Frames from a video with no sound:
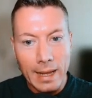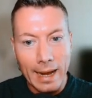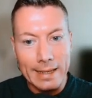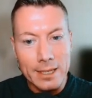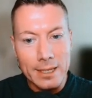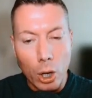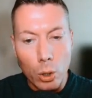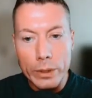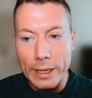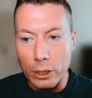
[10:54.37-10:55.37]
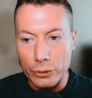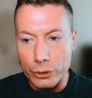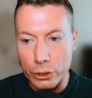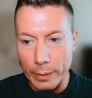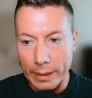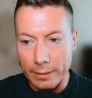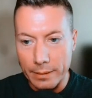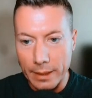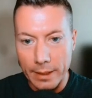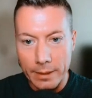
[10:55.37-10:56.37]
And it's holding on to it.
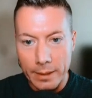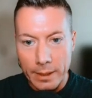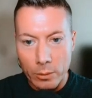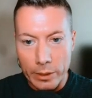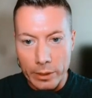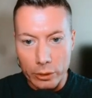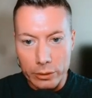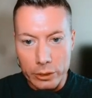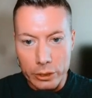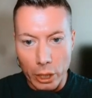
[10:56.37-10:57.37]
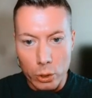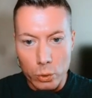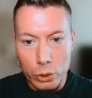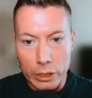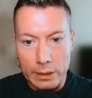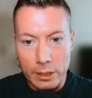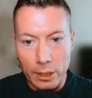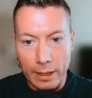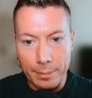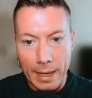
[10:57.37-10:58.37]
Yeah, we got a doji
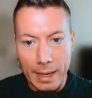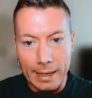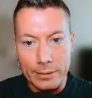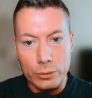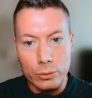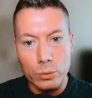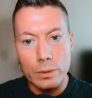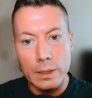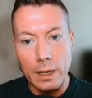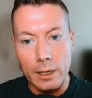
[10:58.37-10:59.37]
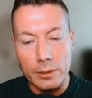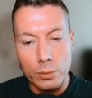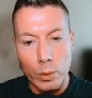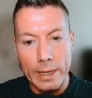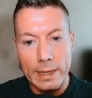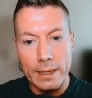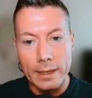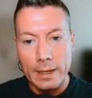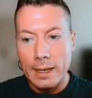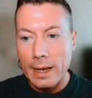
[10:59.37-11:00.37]
type candle last week.
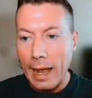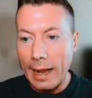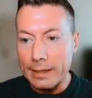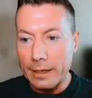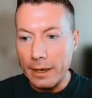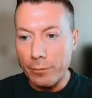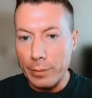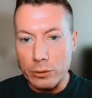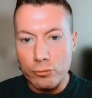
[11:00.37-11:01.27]
And if we